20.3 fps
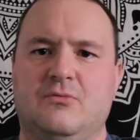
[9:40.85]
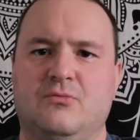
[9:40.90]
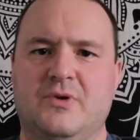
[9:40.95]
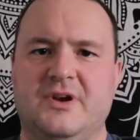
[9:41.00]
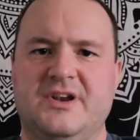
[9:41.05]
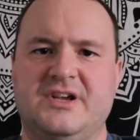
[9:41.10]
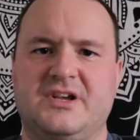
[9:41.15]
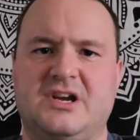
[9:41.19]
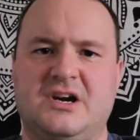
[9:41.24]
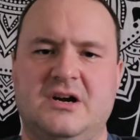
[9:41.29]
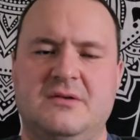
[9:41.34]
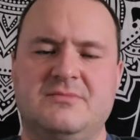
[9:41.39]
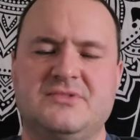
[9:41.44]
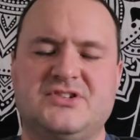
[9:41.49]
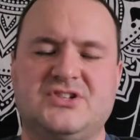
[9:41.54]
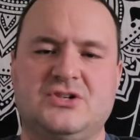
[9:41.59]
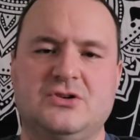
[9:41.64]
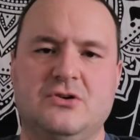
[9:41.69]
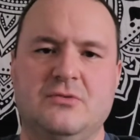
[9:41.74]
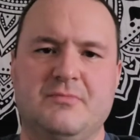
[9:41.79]
when it
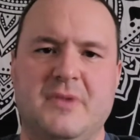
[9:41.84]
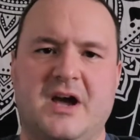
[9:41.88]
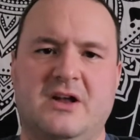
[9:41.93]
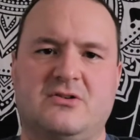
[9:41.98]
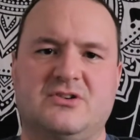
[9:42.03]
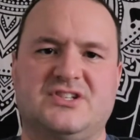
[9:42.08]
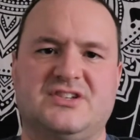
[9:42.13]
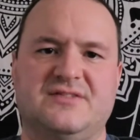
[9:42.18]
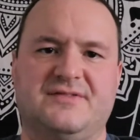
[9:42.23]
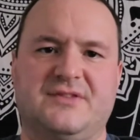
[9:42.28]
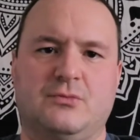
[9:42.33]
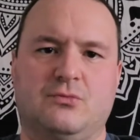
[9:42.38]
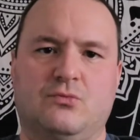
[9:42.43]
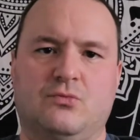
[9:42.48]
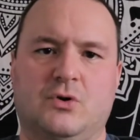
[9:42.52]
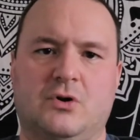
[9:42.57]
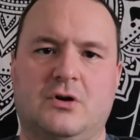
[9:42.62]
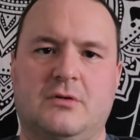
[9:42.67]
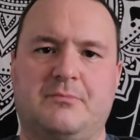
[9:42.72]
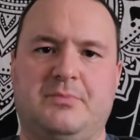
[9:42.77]
comes to matters of the
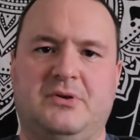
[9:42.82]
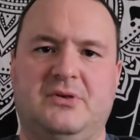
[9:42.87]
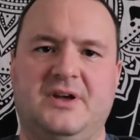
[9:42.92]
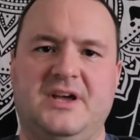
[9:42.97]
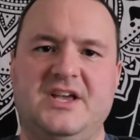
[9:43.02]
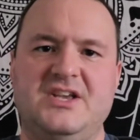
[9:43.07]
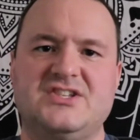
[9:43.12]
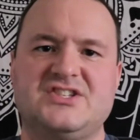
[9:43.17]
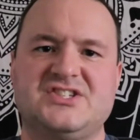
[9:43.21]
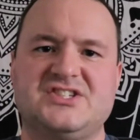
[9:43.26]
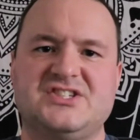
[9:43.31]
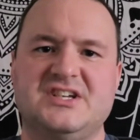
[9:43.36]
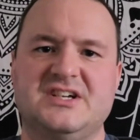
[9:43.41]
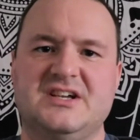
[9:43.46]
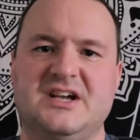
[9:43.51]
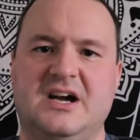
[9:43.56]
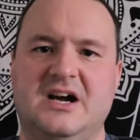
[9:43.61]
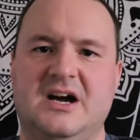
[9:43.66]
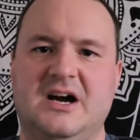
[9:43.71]
workplace,